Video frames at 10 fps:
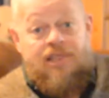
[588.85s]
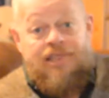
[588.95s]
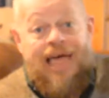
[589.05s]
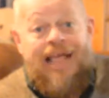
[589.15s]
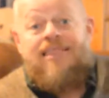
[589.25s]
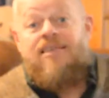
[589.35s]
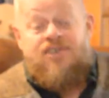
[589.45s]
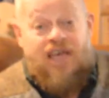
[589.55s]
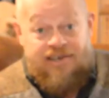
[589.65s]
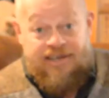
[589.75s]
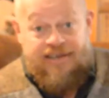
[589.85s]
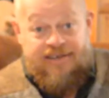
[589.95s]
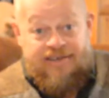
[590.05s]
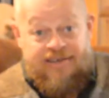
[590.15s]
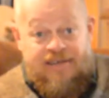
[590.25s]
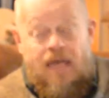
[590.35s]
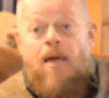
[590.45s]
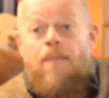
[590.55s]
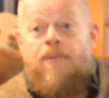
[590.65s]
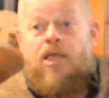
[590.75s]
like this idea
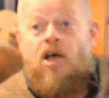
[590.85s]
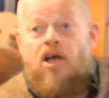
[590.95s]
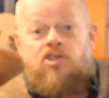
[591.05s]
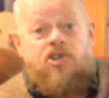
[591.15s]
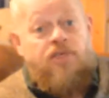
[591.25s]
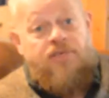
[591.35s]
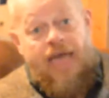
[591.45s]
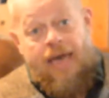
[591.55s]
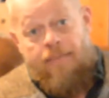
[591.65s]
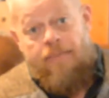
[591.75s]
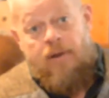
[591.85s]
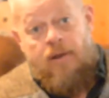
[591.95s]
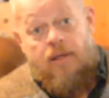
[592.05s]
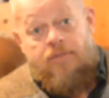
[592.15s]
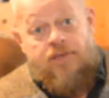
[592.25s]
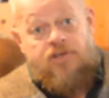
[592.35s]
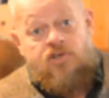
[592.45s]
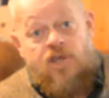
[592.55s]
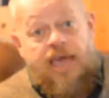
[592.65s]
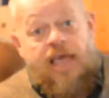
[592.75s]
because to them, this
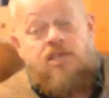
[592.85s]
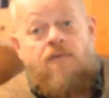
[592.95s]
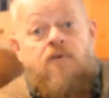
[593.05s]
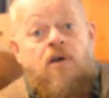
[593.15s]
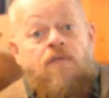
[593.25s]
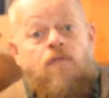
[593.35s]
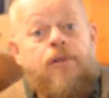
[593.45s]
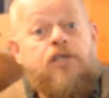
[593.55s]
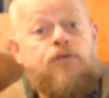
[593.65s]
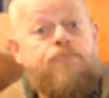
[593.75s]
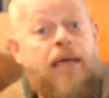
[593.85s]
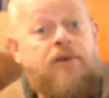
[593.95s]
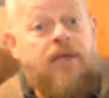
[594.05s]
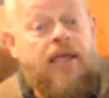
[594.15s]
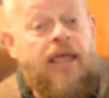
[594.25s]
is a case of government spending.